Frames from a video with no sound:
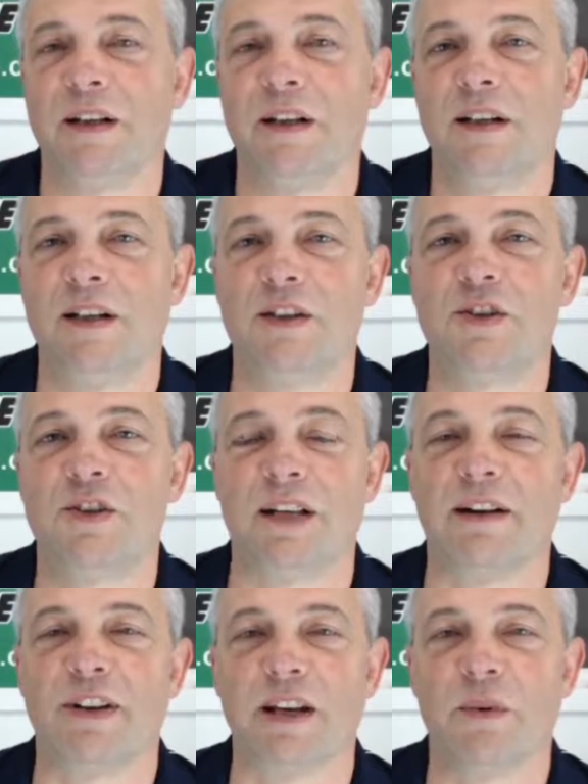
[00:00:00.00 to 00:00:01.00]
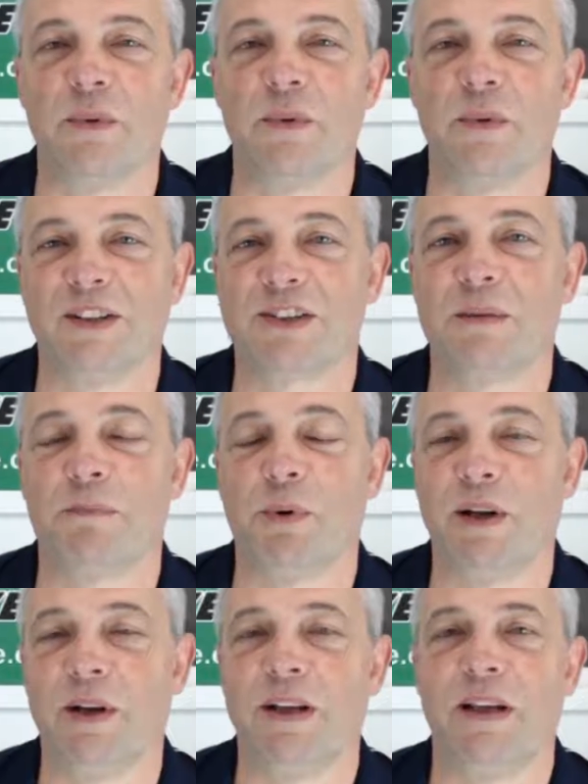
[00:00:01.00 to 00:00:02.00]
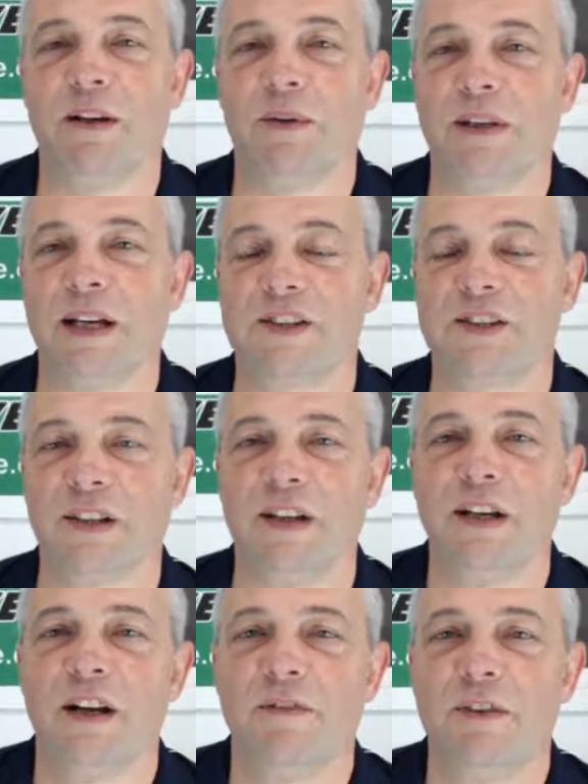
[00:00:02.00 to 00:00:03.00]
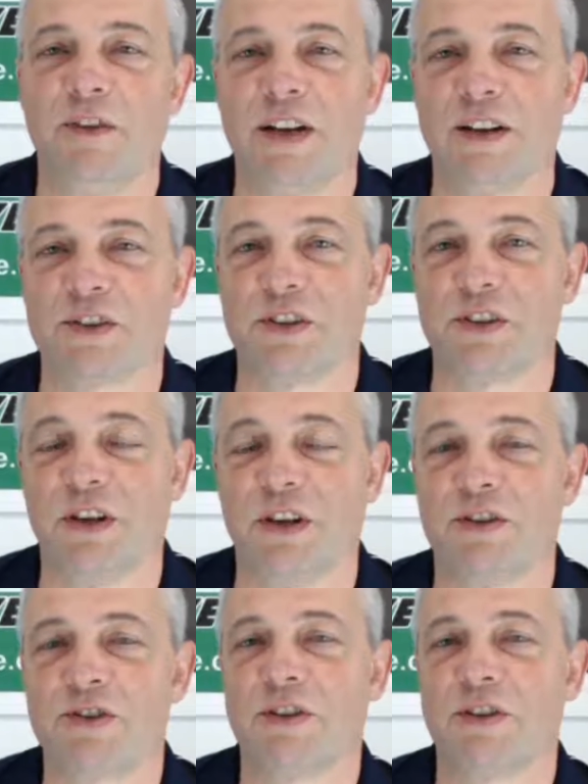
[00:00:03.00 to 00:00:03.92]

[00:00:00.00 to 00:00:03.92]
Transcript: usually everything will at some point. You know, that's a few $1,000s. So there's